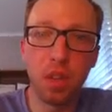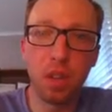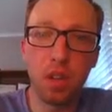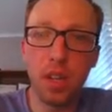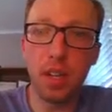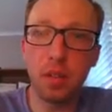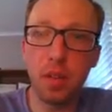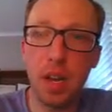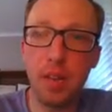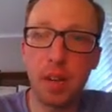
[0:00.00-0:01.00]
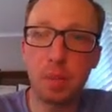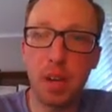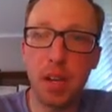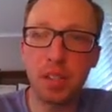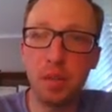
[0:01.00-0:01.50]
Negative 5x,
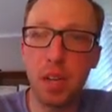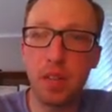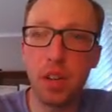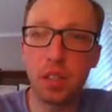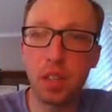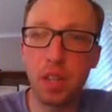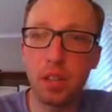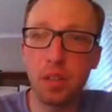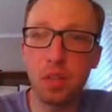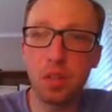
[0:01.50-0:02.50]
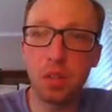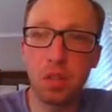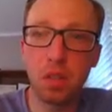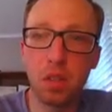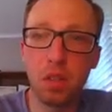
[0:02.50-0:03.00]
positive 5x cancels.
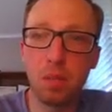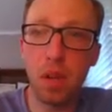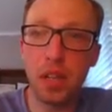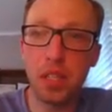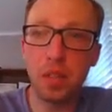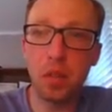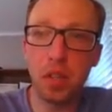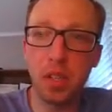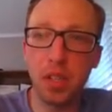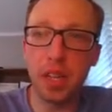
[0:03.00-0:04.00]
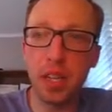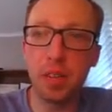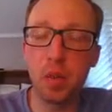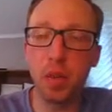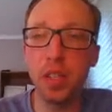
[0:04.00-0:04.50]
Positive 3 and negative
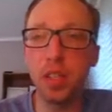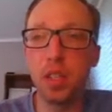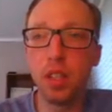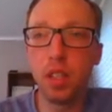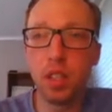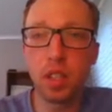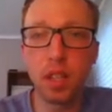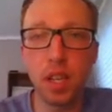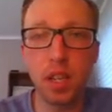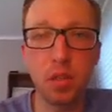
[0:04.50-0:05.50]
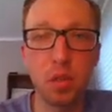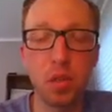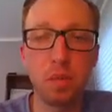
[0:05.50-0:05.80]
3 cancels.